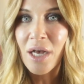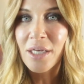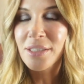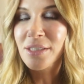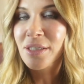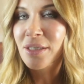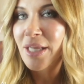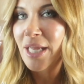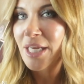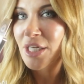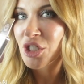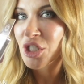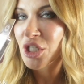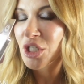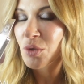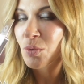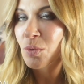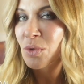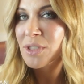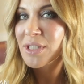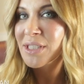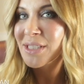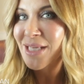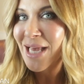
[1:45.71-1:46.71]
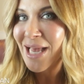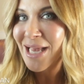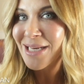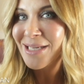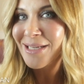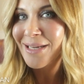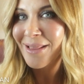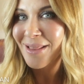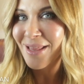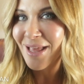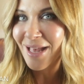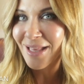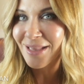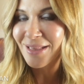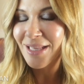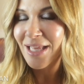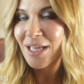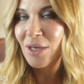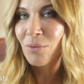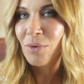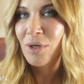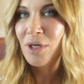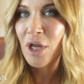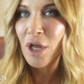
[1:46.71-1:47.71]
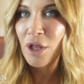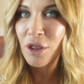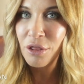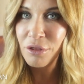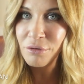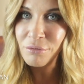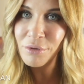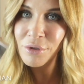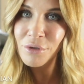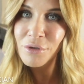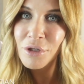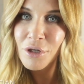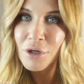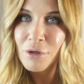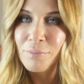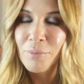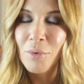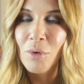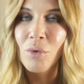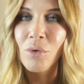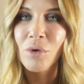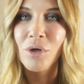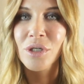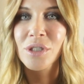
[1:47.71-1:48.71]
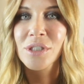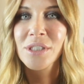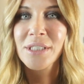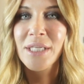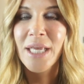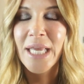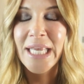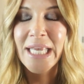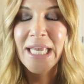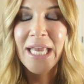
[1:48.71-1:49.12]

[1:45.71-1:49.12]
oscillations will send that liquid through your pores,